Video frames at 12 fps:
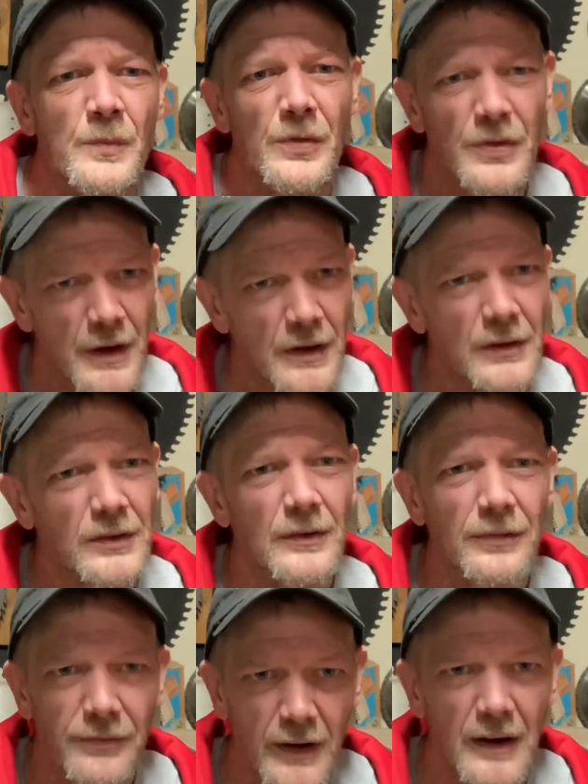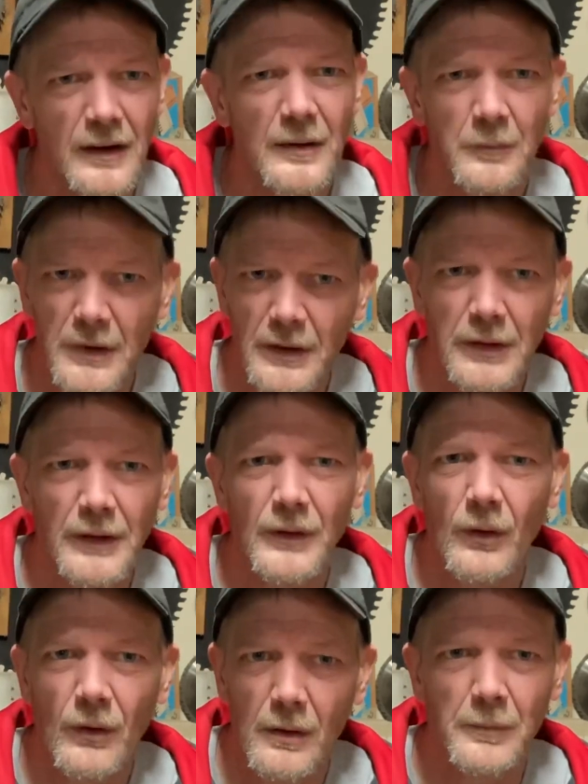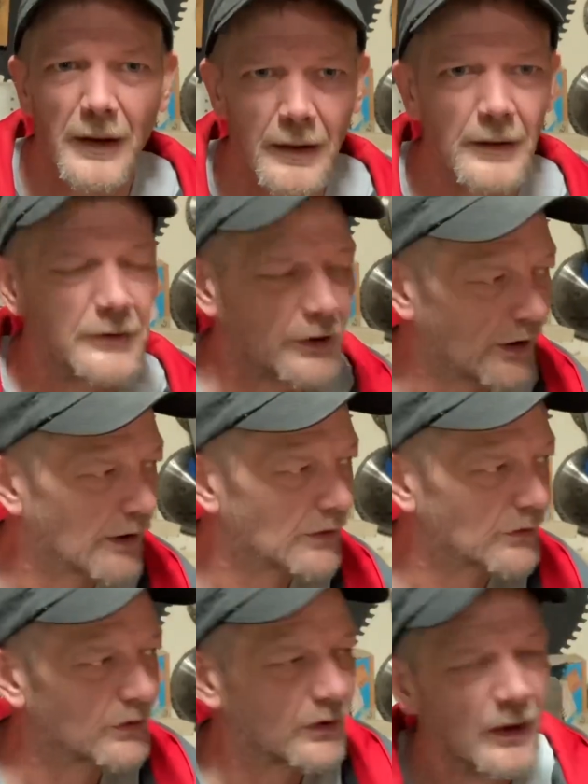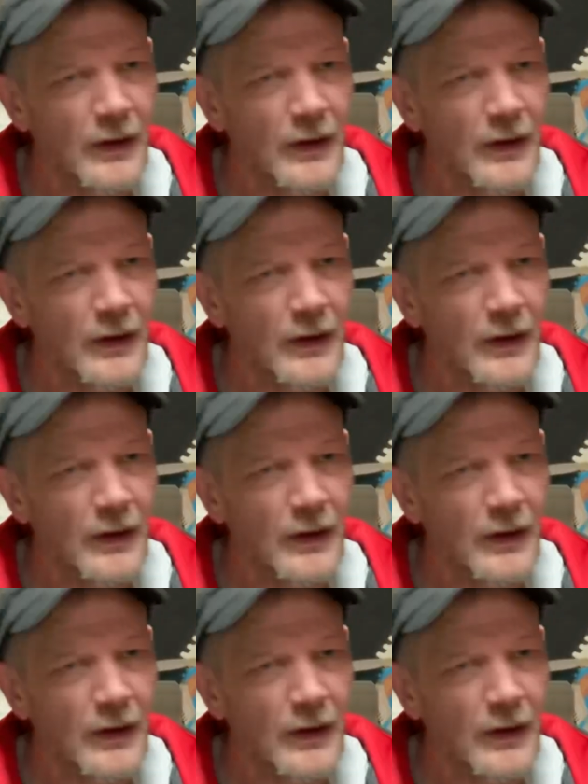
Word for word: There is a fair to middling or better chance